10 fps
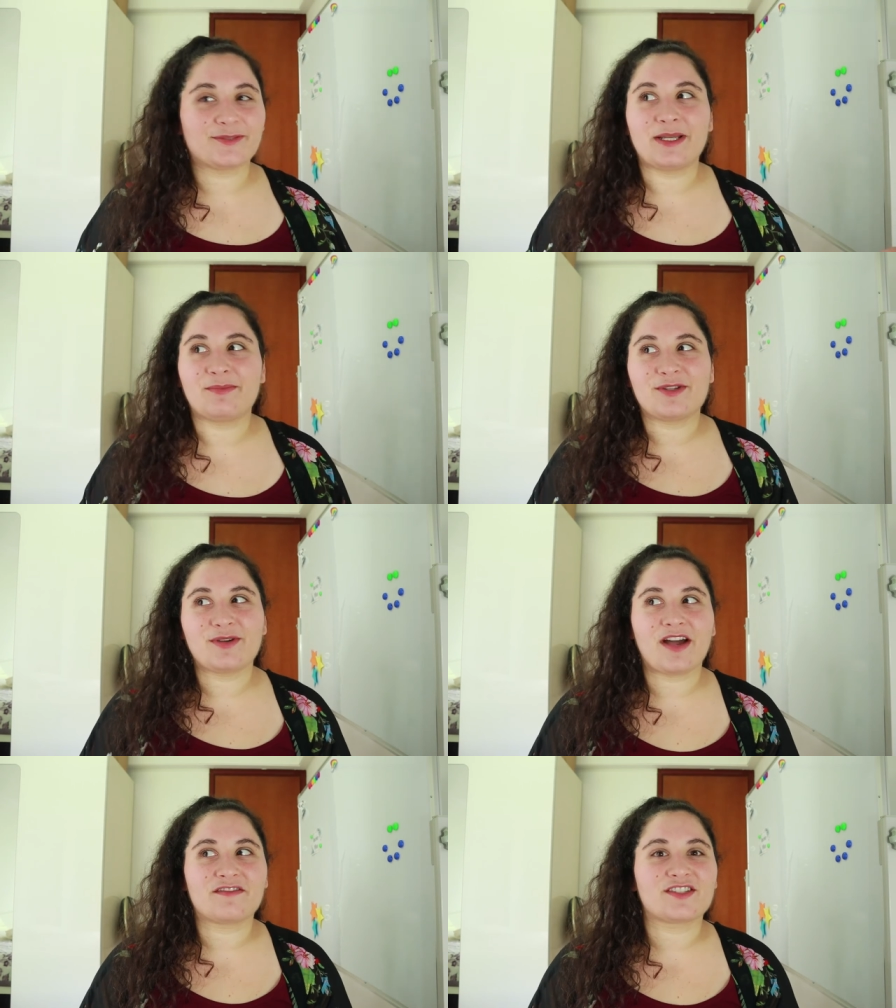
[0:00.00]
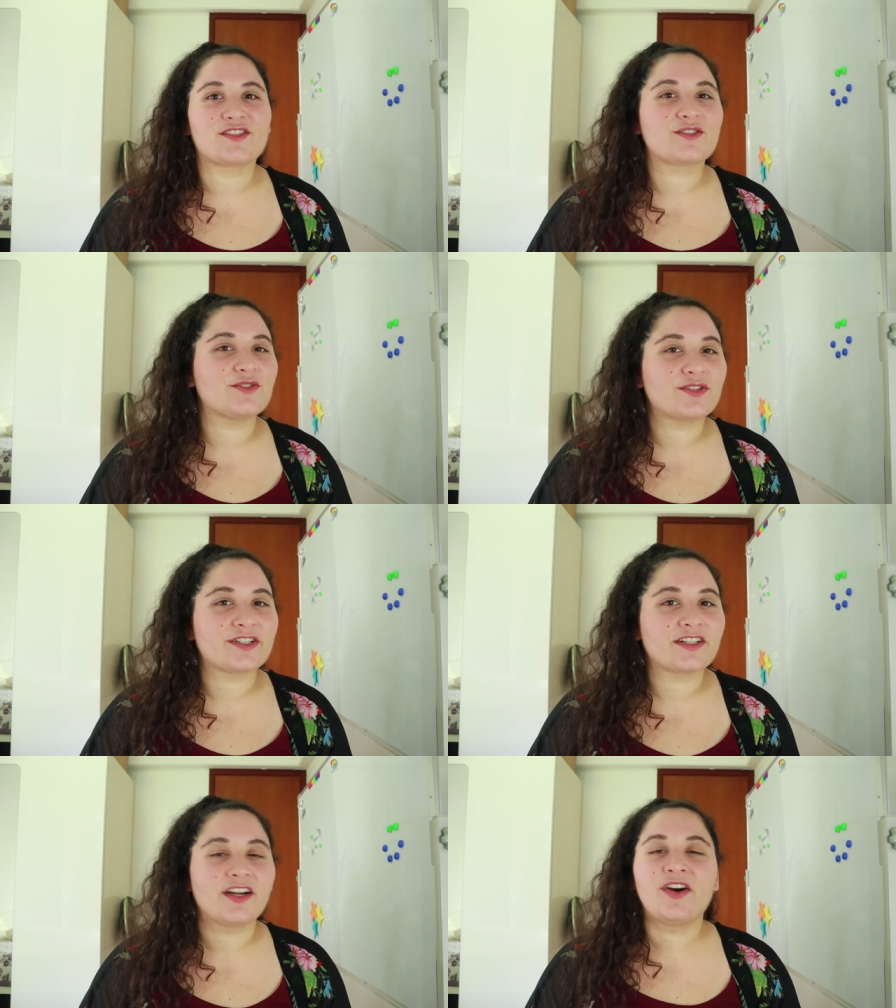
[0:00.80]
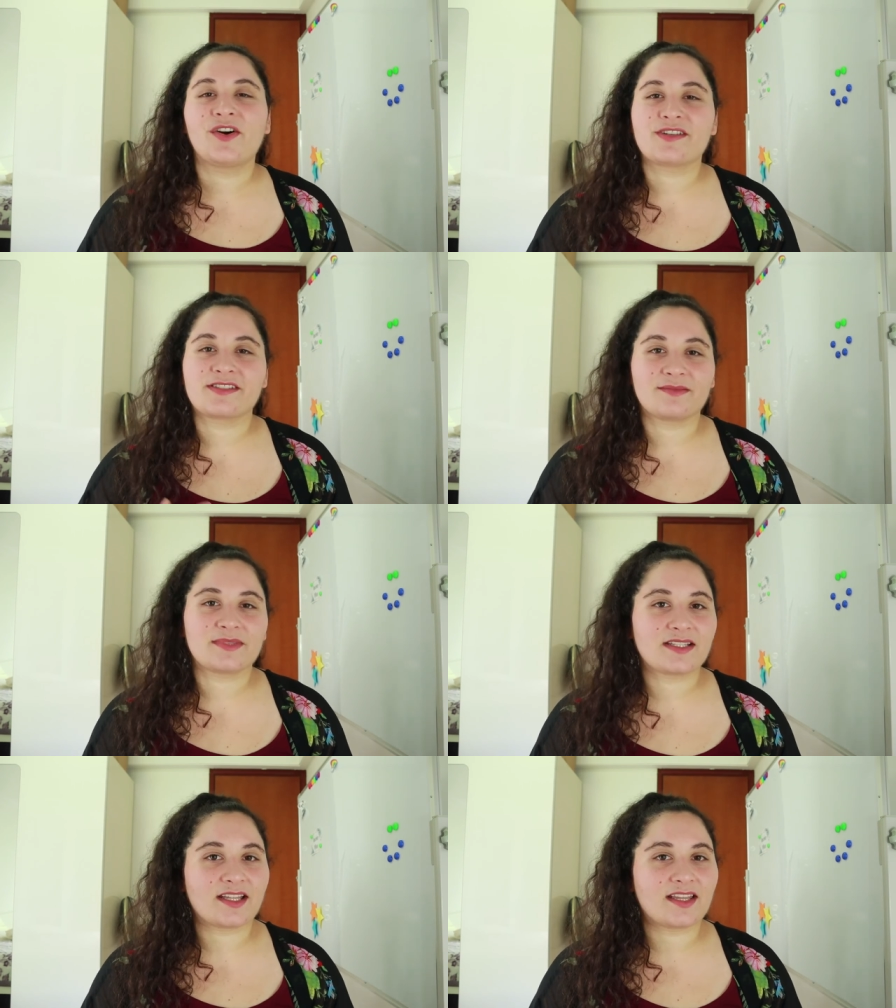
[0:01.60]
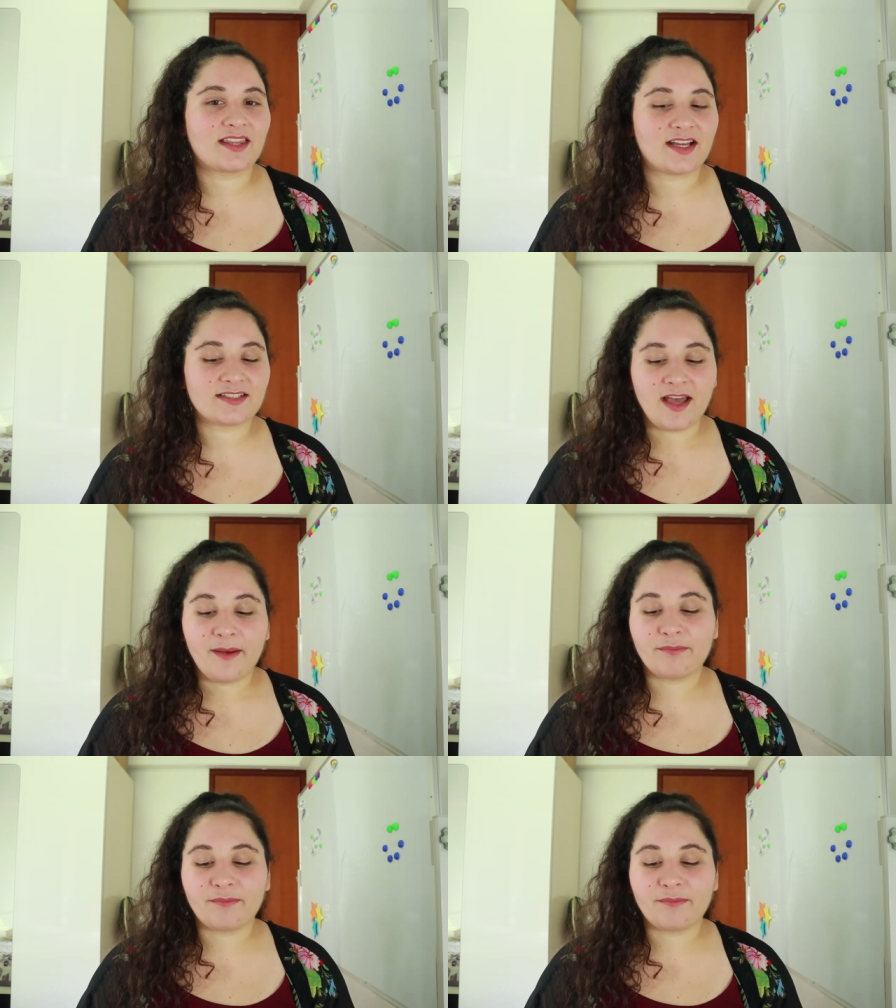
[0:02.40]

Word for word: or maybe you have a scooter or something like that.